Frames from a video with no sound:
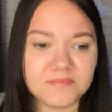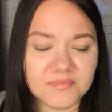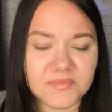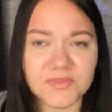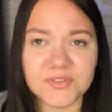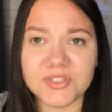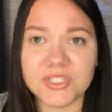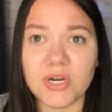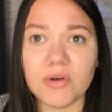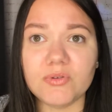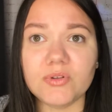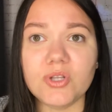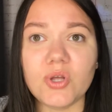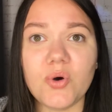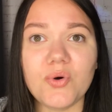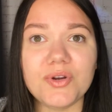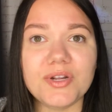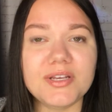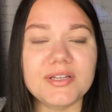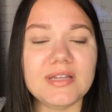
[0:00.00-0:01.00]

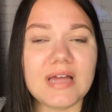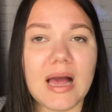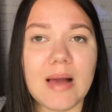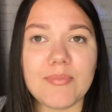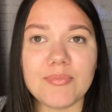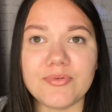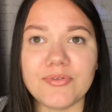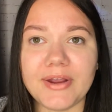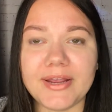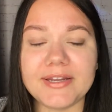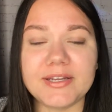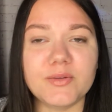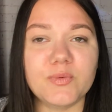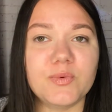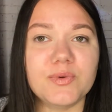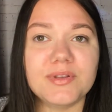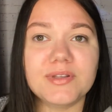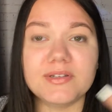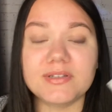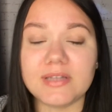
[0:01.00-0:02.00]
download it, upgrade it
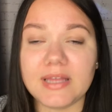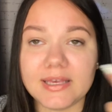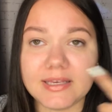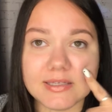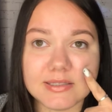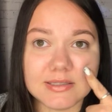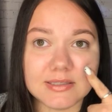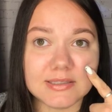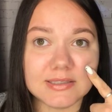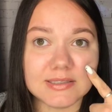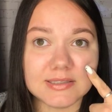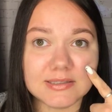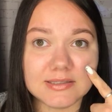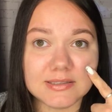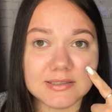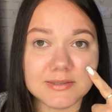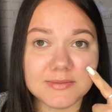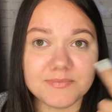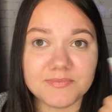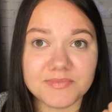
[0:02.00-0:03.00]
with a
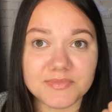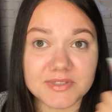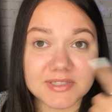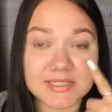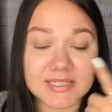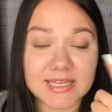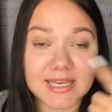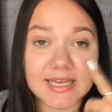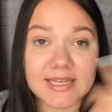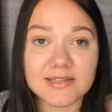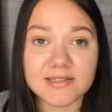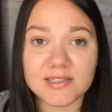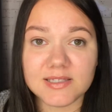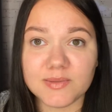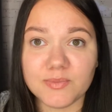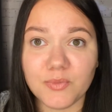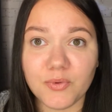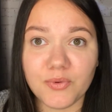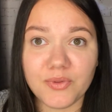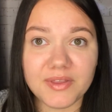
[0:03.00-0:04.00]
skin
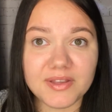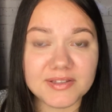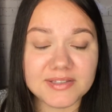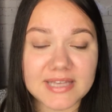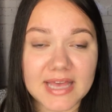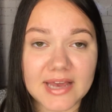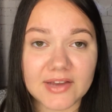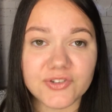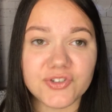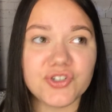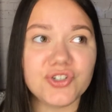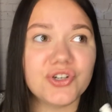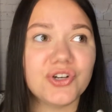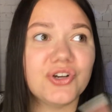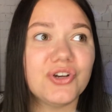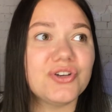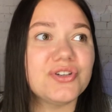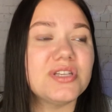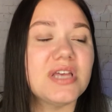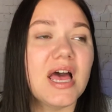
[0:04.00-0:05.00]
smoothing
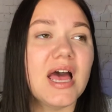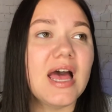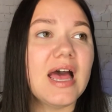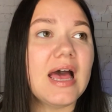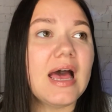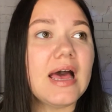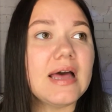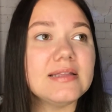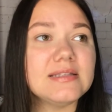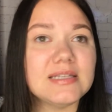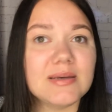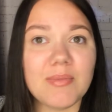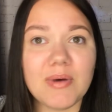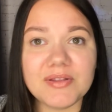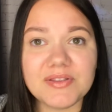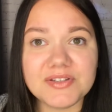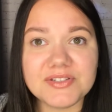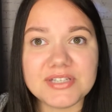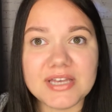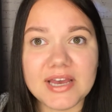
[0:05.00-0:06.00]
textures and some
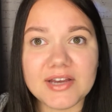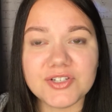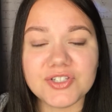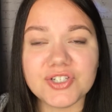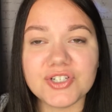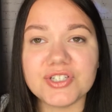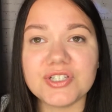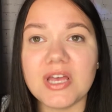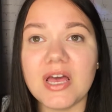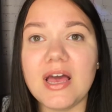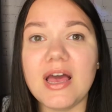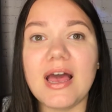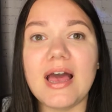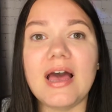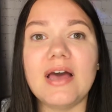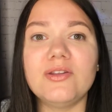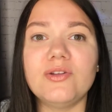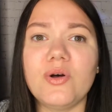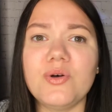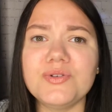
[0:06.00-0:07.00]
other textures.
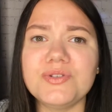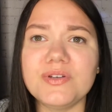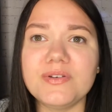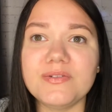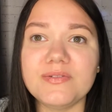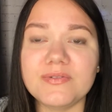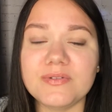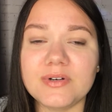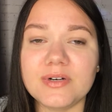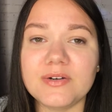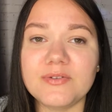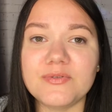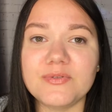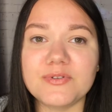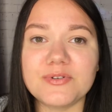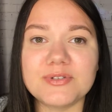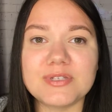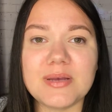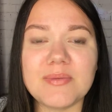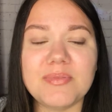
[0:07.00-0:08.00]
And also
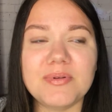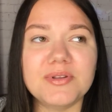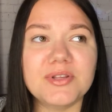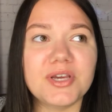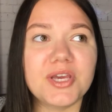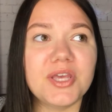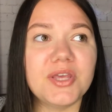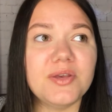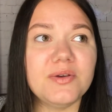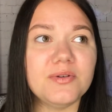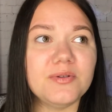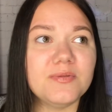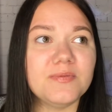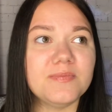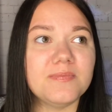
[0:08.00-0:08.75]
for example, the cute